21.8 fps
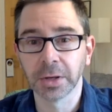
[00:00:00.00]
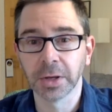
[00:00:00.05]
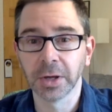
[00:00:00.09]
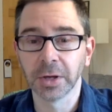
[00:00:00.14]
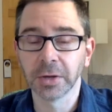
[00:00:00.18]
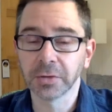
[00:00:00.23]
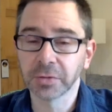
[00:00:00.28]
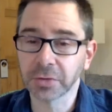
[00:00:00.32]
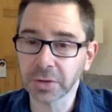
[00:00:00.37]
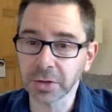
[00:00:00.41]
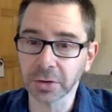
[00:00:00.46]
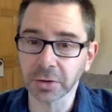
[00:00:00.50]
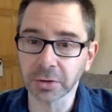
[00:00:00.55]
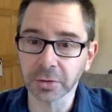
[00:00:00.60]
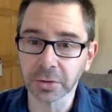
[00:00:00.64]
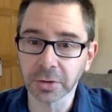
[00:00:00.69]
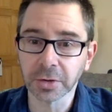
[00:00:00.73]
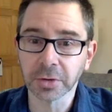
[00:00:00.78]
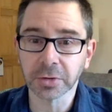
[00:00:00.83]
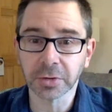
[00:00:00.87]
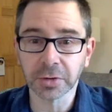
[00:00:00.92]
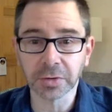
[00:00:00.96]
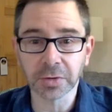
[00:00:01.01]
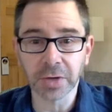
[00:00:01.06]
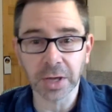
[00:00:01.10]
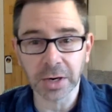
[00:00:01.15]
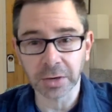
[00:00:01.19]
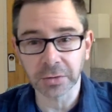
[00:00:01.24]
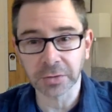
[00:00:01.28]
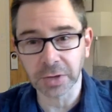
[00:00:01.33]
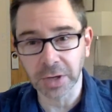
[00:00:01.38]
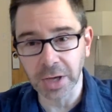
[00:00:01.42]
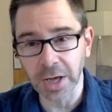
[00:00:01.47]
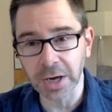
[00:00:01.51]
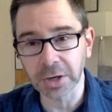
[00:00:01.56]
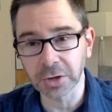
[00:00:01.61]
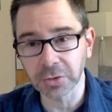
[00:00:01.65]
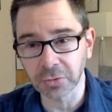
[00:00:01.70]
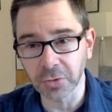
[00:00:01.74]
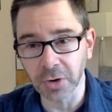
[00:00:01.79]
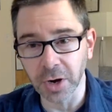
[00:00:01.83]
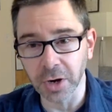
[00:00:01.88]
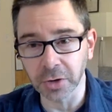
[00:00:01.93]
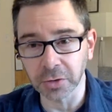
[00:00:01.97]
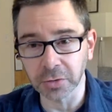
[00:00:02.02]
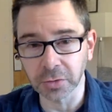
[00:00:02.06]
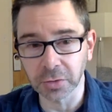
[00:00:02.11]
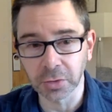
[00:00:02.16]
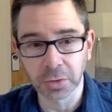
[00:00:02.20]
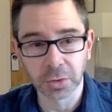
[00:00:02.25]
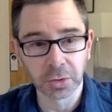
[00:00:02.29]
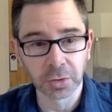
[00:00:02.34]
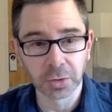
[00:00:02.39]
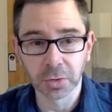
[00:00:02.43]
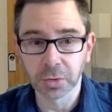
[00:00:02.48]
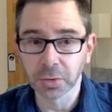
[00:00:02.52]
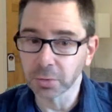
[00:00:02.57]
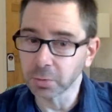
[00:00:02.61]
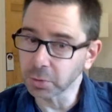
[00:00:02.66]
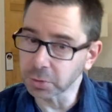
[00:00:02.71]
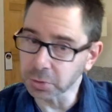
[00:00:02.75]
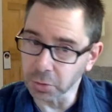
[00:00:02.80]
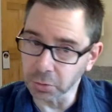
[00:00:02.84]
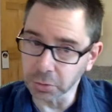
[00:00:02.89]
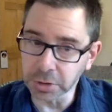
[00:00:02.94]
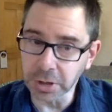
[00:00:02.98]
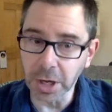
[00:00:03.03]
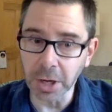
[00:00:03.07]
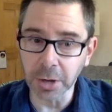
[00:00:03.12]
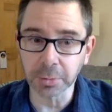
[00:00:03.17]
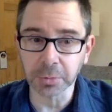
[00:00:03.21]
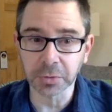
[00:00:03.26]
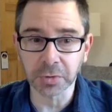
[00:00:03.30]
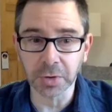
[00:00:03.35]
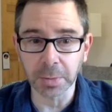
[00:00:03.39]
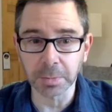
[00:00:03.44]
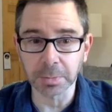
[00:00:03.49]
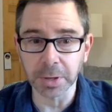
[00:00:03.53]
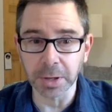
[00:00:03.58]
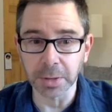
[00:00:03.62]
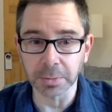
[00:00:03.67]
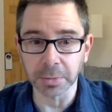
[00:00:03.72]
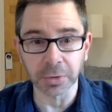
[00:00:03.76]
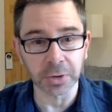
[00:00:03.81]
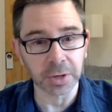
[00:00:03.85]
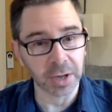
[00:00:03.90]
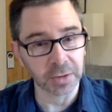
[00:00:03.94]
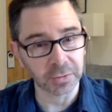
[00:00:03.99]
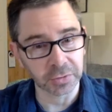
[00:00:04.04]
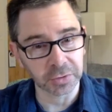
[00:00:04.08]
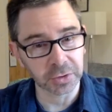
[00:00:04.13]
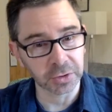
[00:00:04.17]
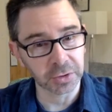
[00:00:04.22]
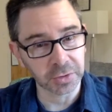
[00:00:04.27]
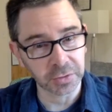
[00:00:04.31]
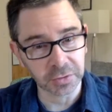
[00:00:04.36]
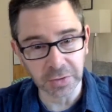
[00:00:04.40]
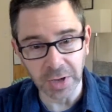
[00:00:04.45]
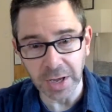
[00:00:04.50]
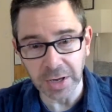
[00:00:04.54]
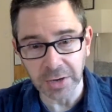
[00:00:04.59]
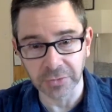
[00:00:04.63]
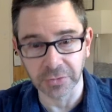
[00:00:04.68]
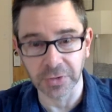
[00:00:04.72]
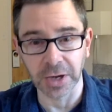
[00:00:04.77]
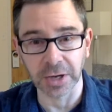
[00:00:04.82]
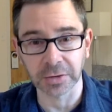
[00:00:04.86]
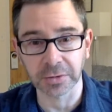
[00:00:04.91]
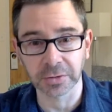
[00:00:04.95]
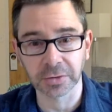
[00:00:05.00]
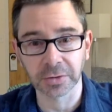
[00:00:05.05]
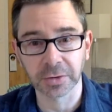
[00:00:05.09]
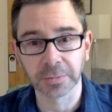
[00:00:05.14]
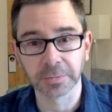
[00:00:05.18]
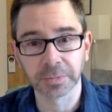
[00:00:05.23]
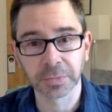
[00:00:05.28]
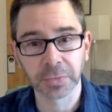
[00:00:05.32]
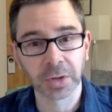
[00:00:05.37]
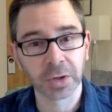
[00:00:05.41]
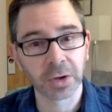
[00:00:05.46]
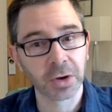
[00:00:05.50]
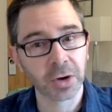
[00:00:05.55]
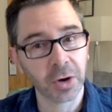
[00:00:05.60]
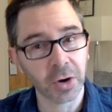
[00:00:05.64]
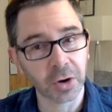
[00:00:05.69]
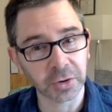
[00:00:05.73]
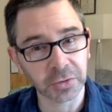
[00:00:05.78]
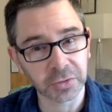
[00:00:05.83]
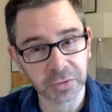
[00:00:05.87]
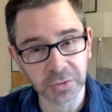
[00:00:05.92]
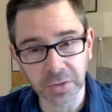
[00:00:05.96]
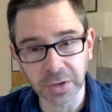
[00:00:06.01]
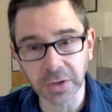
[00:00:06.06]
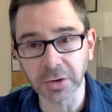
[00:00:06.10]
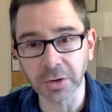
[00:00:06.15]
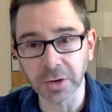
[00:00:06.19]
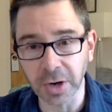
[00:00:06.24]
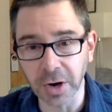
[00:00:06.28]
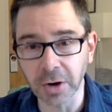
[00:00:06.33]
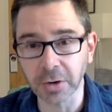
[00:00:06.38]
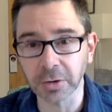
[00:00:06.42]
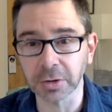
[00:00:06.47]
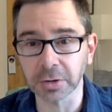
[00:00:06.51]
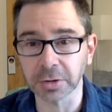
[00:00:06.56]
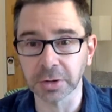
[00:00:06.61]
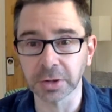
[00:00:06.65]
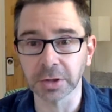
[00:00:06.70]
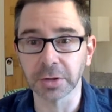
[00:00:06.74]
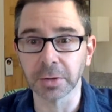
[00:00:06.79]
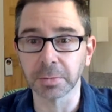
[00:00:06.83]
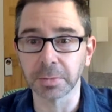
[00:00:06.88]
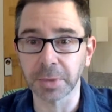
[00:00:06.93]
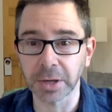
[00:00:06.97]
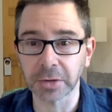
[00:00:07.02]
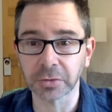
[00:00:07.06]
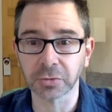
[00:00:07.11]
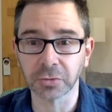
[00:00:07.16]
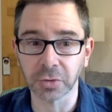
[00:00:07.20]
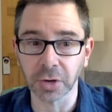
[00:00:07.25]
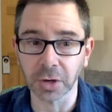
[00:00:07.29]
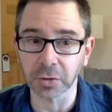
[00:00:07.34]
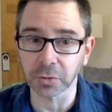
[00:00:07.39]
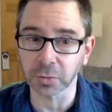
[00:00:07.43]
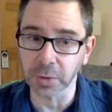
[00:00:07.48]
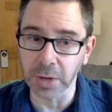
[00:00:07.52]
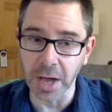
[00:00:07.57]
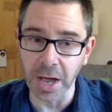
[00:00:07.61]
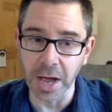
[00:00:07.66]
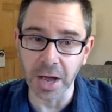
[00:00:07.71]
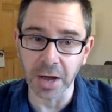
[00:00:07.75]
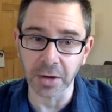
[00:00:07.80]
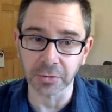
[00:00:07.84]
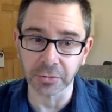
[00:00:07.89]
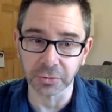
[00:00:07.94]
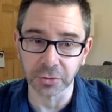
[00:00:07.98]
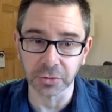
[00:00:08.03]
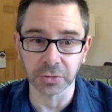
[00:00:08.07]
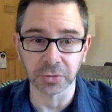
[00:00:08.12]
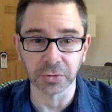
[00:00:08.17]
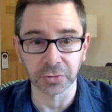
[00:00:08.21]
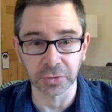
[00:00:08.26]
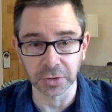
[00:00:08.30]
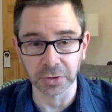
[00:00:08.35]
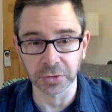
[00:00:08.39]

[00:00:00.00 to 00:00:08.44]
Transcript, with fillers: Still, these antipsychotic drugs, which only help some people and have serious side effects, are still currently the best drugs we have for severe